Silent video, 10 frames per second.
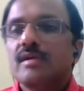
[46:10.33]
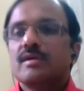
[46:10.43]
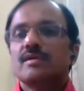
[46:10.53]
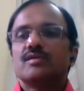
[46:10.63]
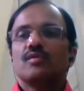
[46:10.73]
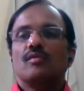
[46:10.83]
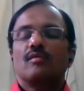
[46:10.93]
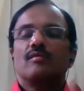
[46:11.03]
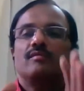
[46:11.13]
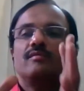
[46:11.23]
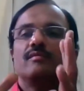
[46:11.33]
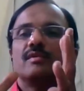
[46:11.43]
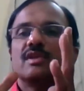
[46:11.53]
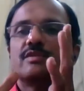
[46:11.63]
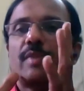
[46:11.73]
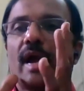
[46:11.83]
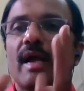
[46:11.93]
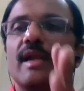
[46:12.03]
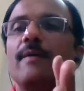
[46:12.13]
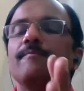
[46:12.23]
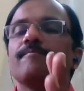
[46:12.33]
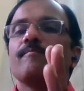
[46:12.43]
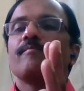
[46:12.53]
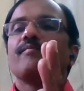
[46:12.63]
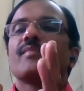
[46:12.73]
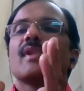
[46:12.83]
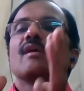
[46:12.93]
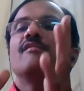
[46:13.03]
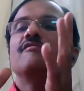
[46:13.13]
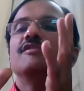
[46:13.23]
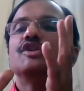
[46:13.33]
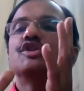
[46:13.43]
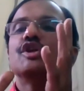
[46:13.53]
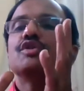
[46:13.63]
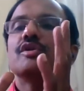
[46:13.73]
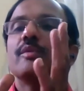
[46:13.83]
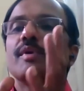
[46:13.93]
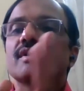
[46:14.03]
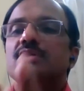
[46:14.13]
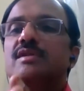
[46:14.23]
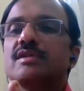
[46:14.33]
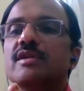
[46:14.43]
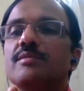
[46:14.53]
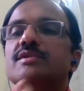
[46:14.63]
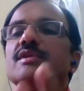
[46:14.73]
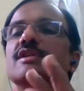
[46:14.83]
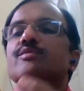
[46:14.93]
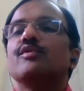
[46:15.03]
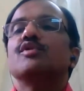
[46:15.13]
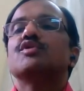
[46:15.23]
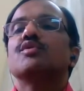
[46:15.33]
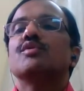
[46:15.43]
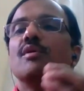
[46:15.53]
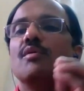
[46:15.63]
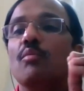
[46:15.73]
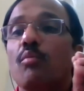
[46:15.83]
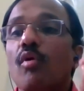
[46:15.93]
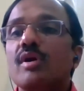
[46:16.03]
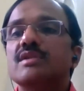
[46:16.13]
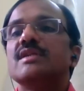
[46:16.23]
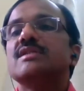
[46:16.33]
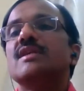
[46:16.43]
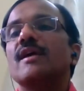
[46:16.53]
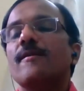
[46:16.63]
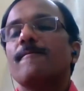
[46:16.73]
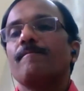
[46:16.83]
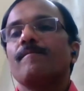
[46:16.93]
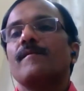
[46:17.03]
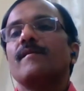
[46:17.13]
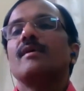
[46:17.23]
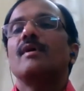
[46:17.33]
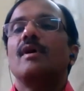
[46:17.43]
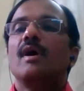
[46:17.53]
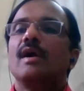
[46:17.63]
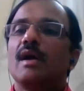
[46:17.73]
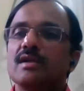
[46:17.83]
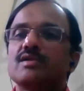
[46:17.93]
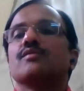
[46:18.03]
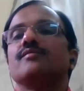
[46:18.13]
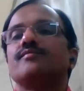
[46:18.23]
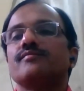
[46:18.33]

So the sphagnum vegetative reproduction systems, it is produced to the birds is there, and also